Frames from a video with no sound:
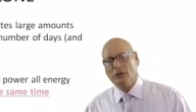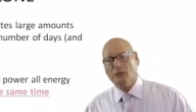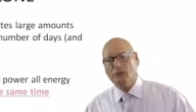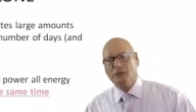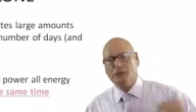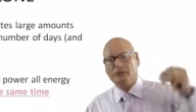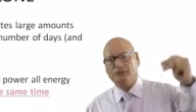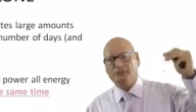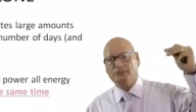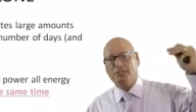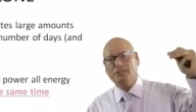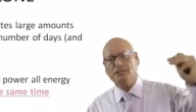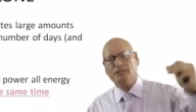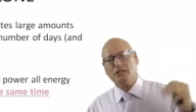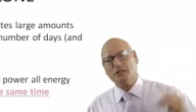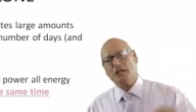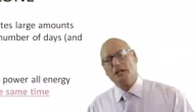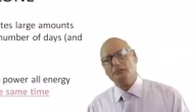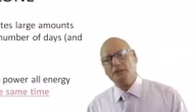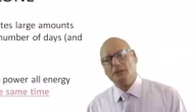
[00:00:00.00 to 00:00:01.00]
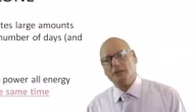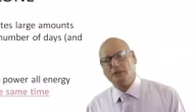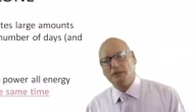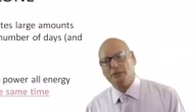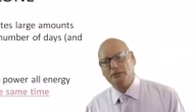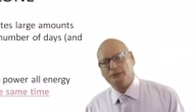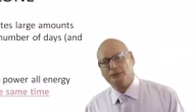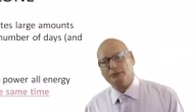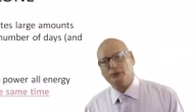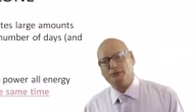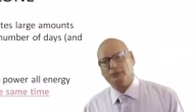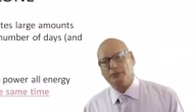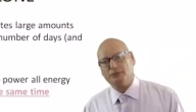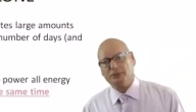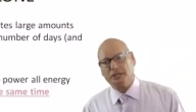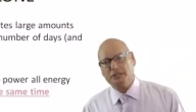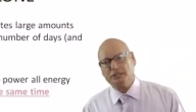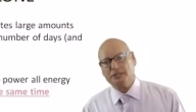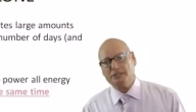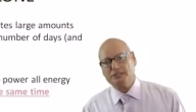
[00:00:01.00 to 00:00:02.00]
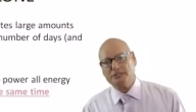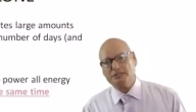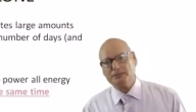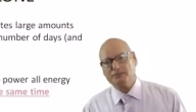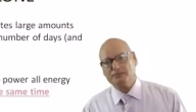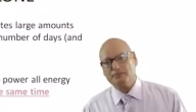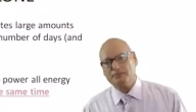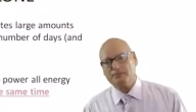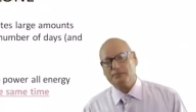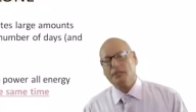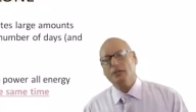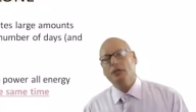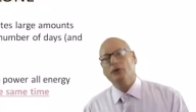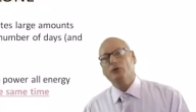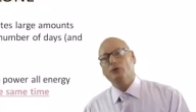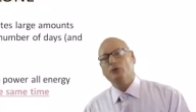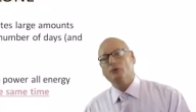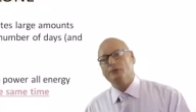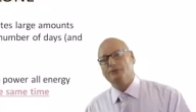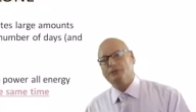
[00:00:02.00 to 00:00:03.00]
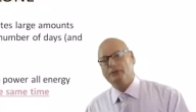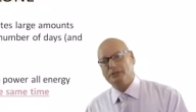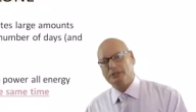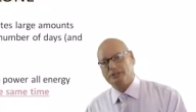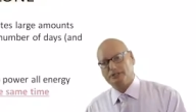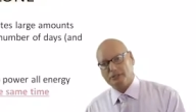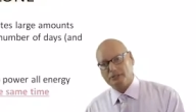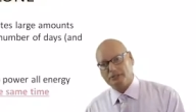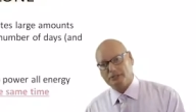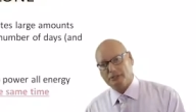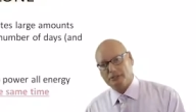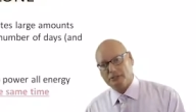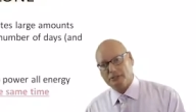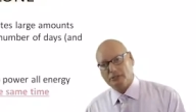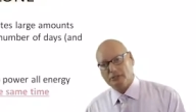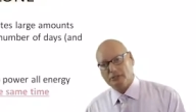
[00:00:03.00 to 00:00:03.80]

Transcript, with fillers: we have DC coming from the panels, converted